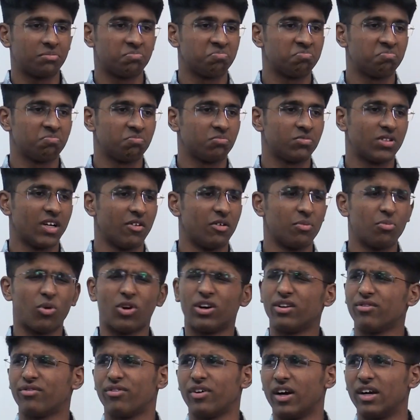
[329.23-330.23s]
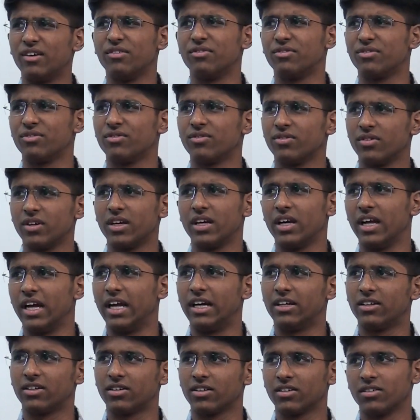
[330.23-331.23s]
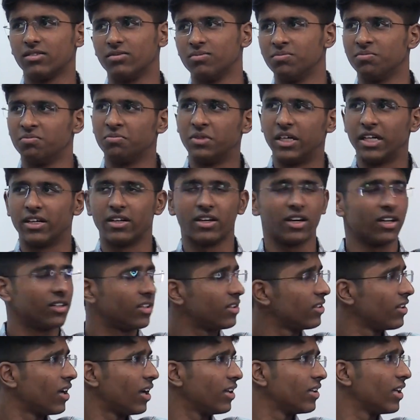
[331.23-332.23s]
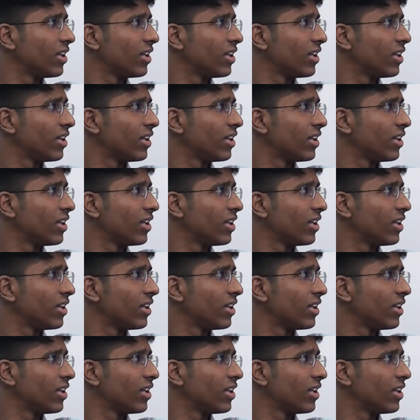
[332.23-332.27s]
that 7.5, 8 rating. I think